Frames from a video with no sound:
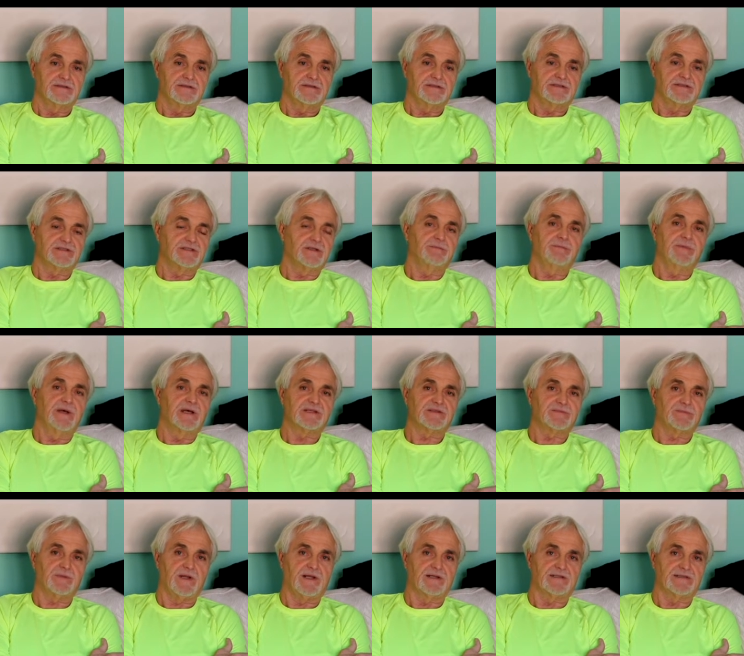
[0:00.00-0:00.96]
is the
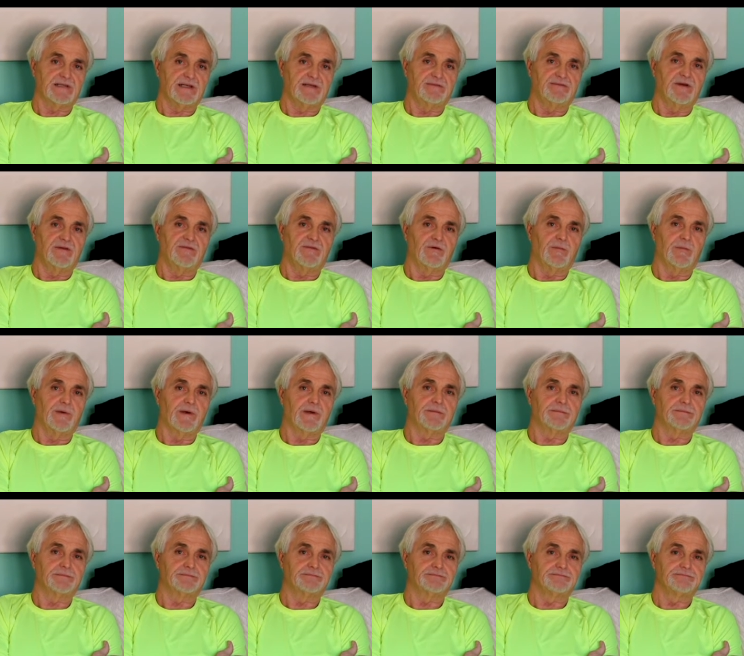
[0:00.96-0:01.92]
best place I've ever
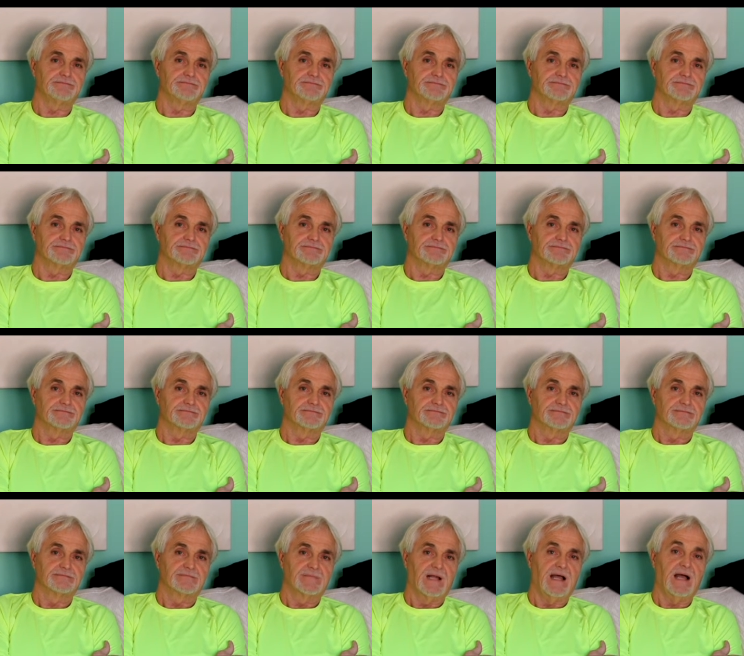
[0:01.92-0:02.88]
been.
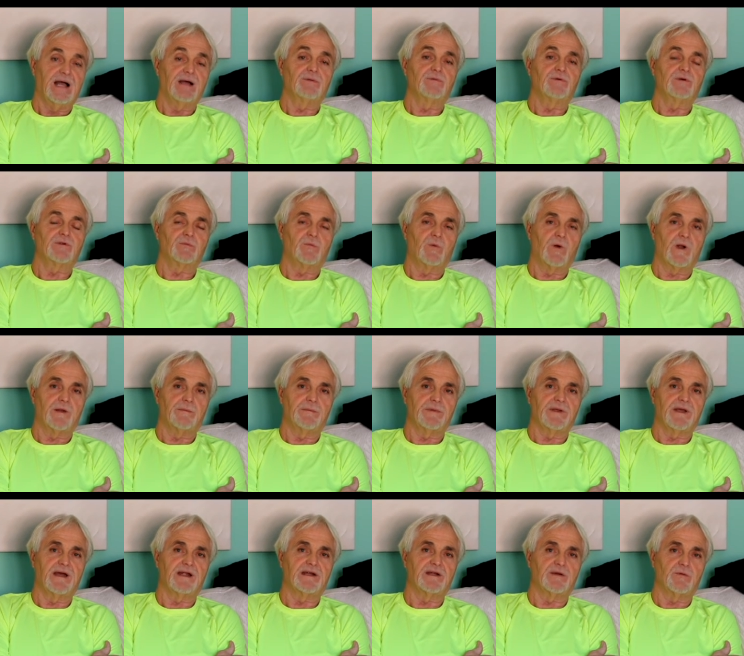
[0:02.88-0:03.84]
I wouldn't want to
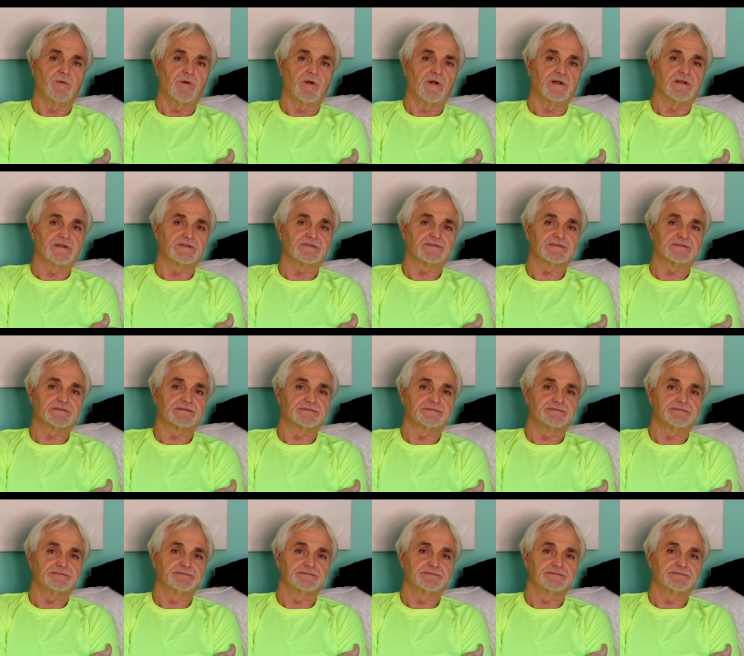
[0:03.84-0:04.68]
be anywhere else.